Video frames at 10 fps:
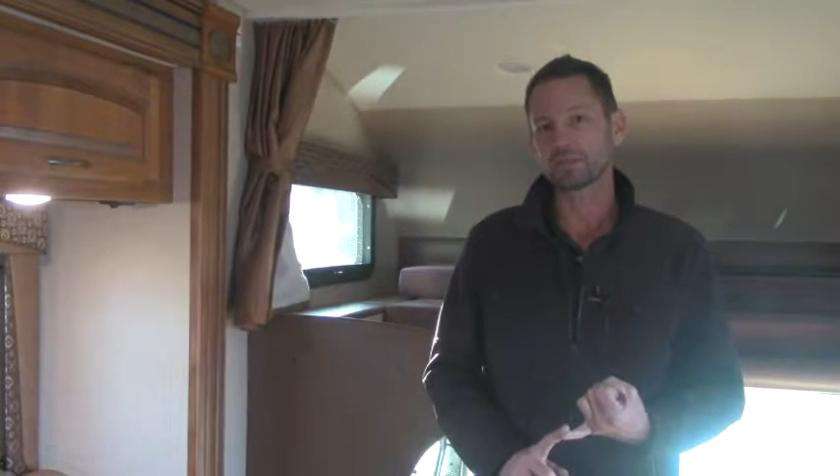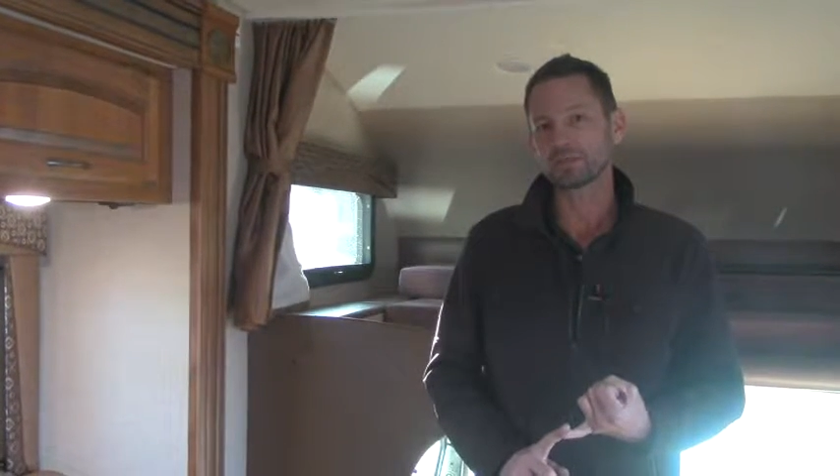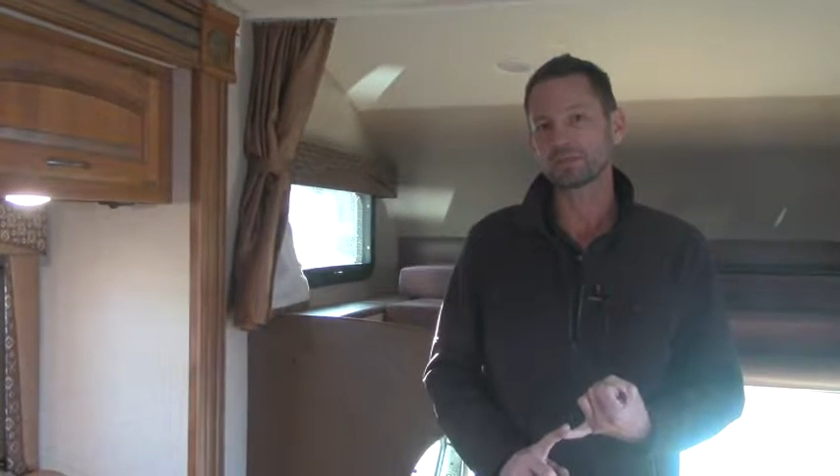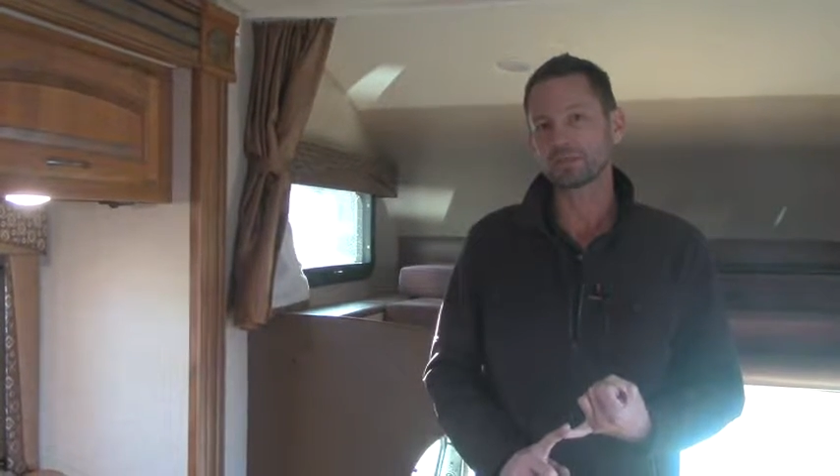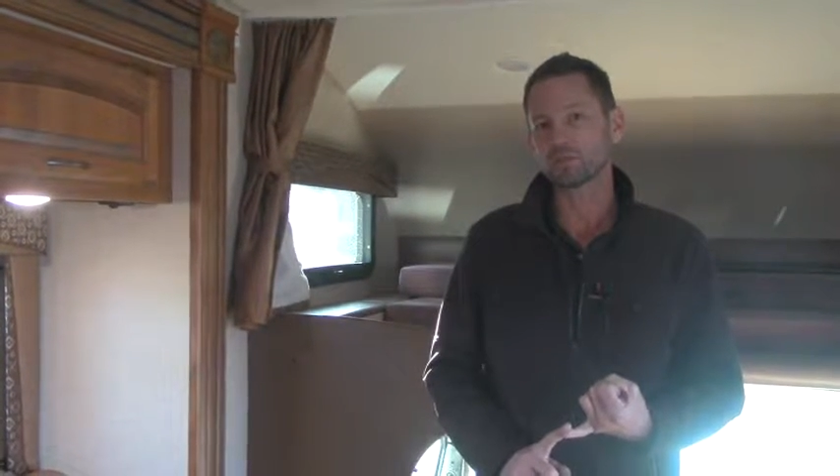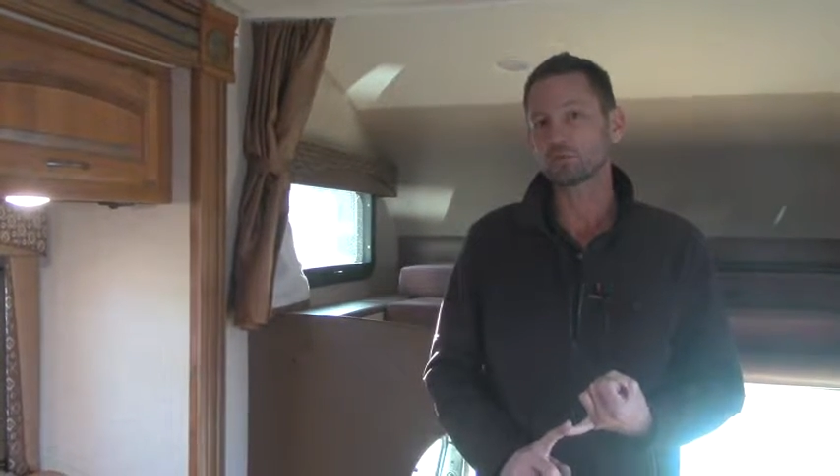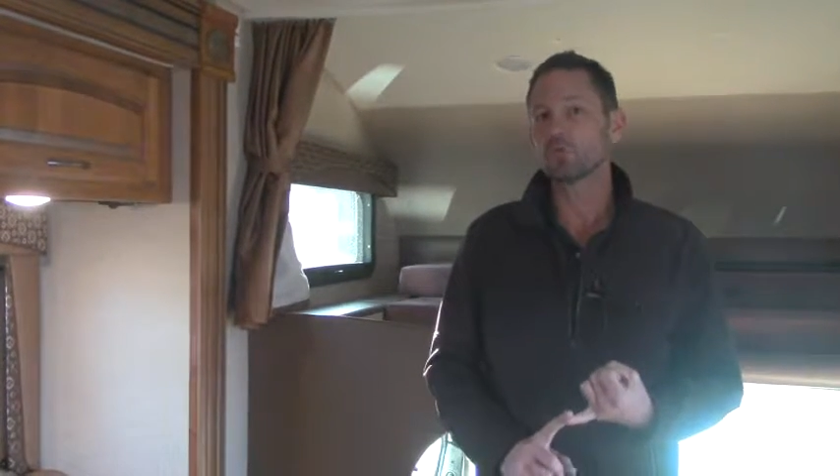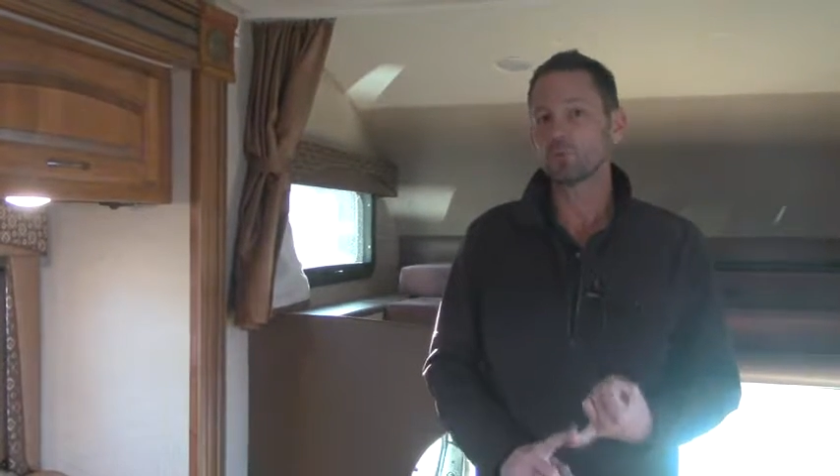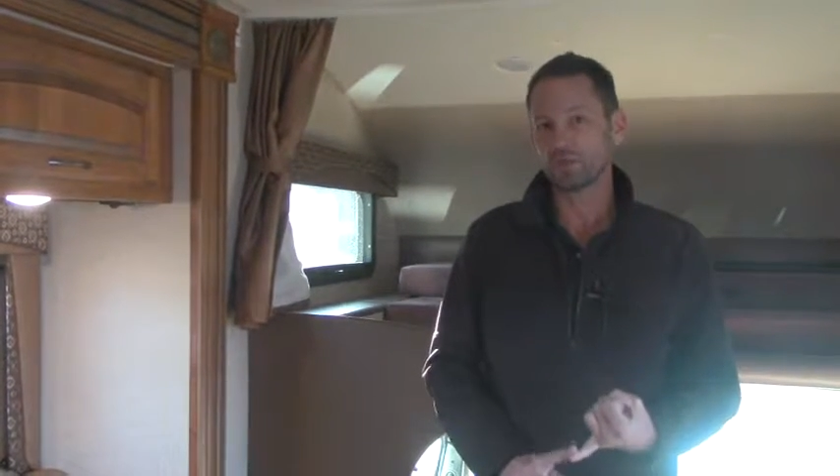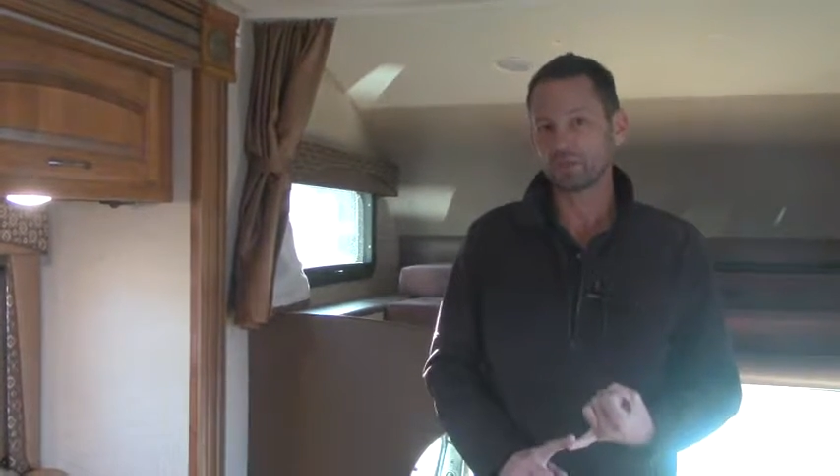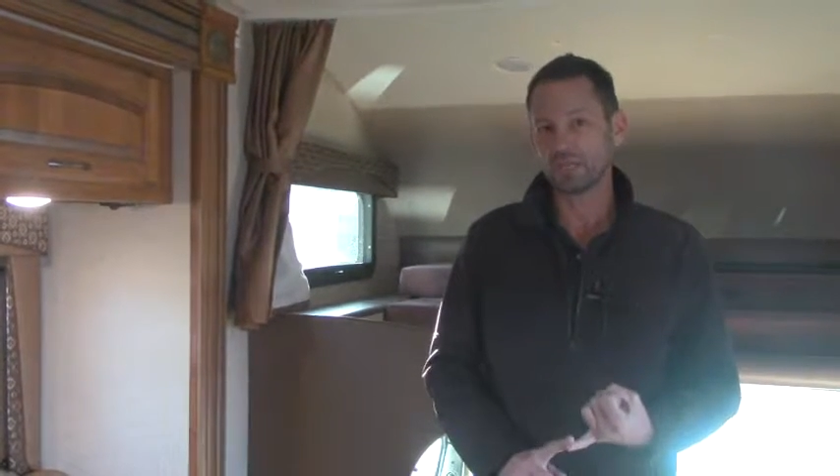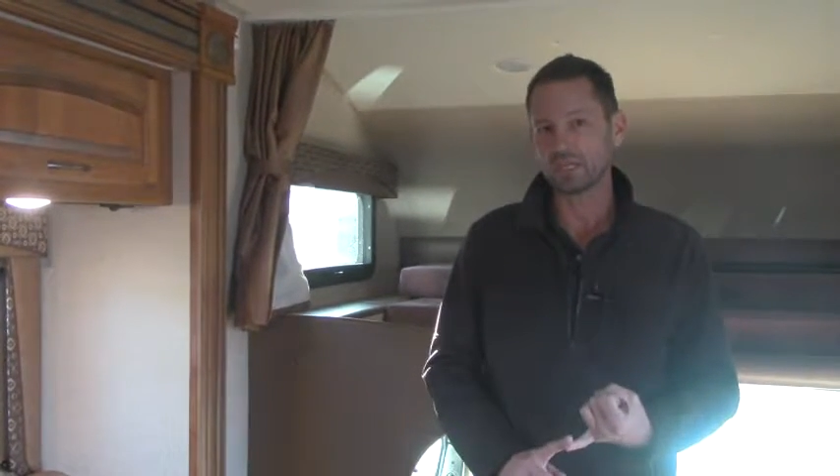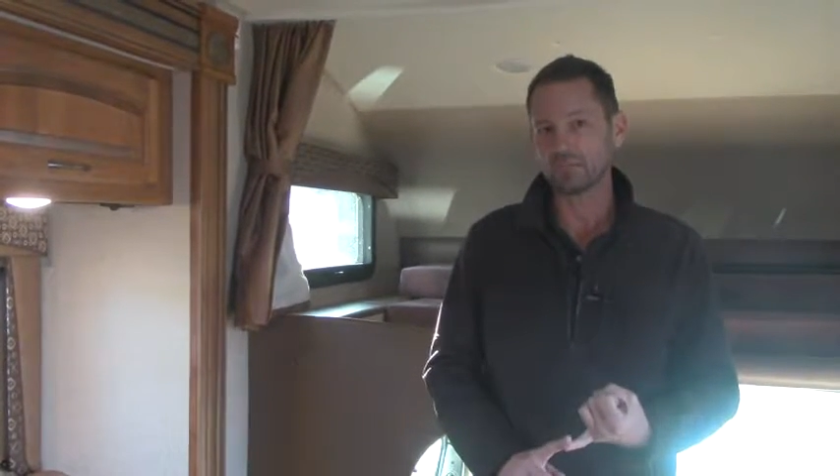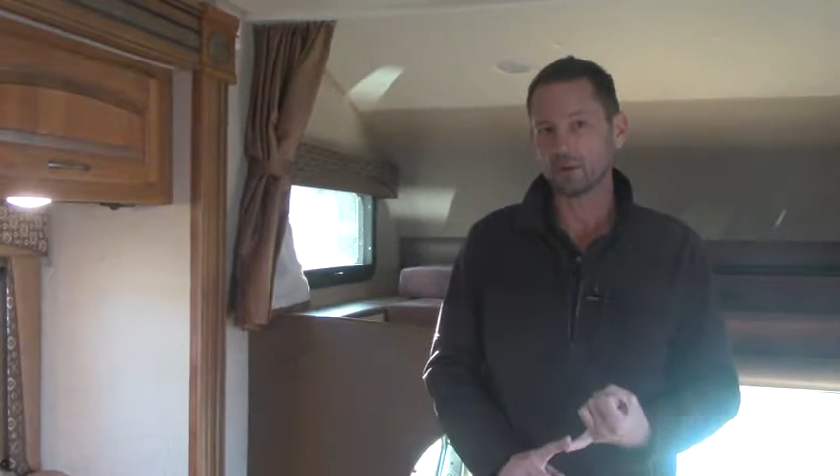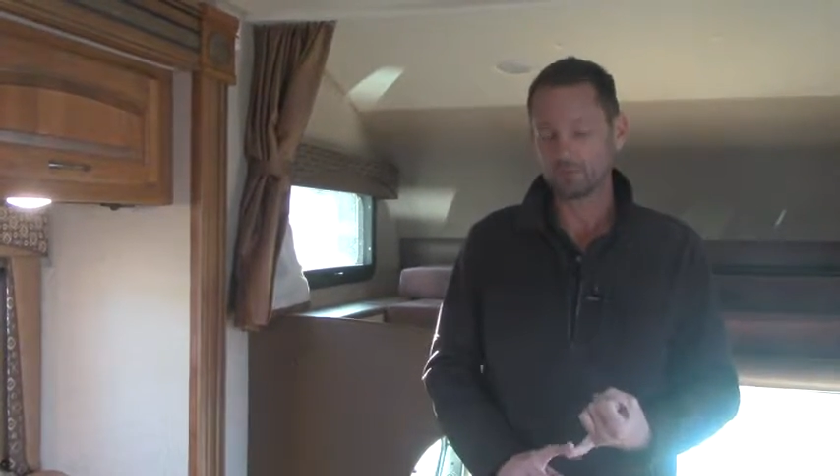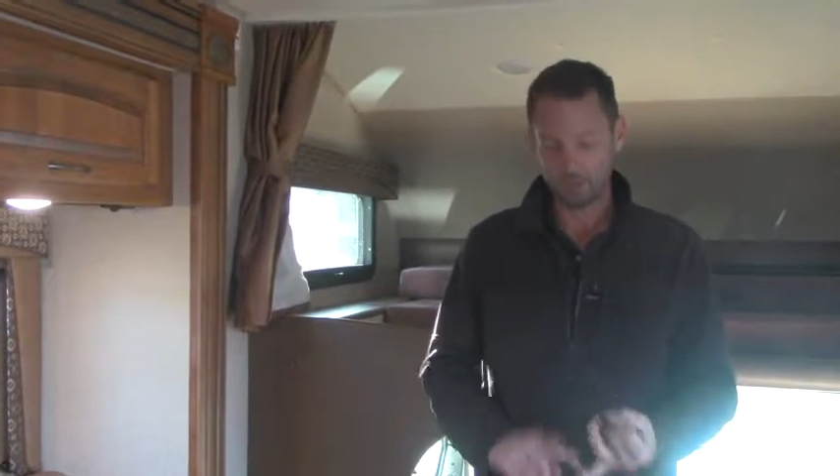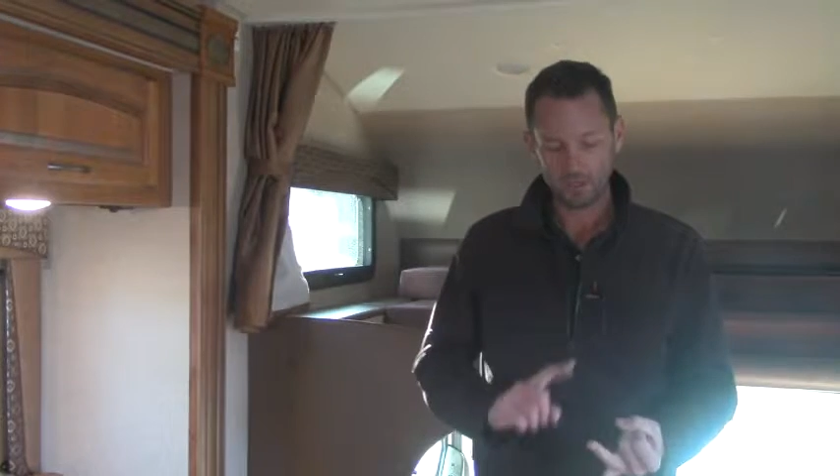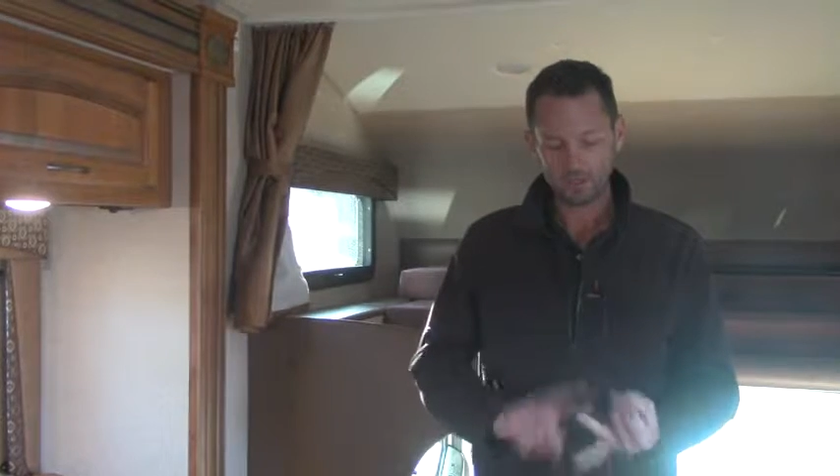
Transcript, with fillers: BTU with a heat pump.